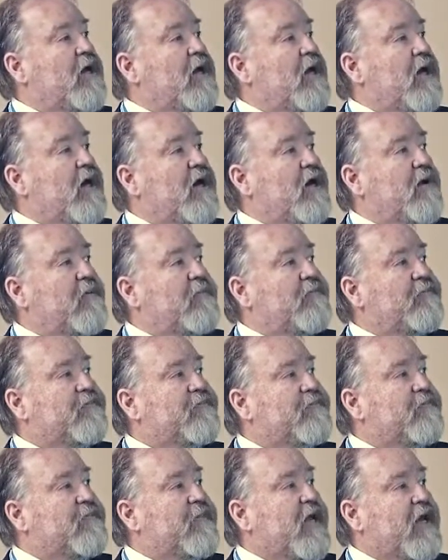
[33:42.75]

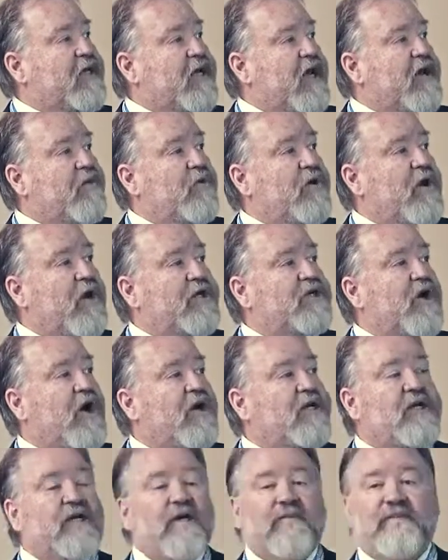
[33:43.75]
Again, we're not
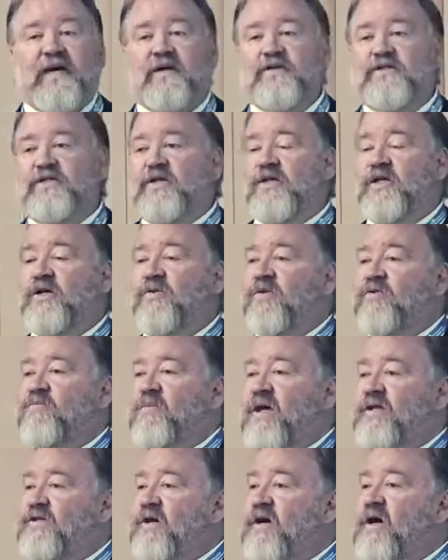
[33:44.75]
talking about dealing with
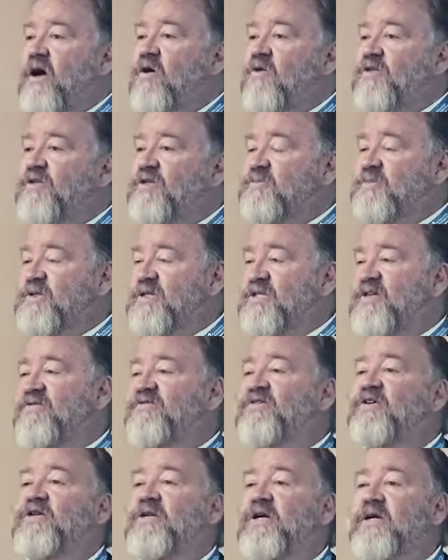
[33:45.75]
mental health
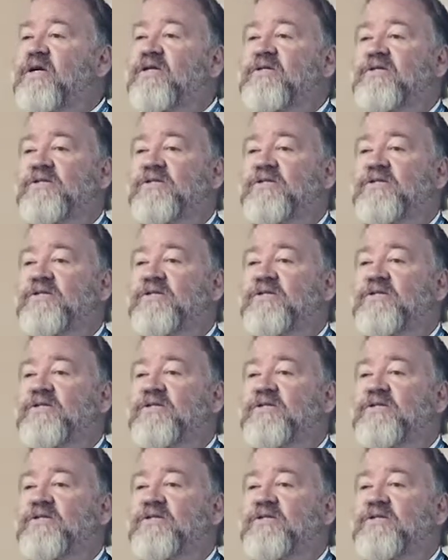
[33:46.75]
specifically.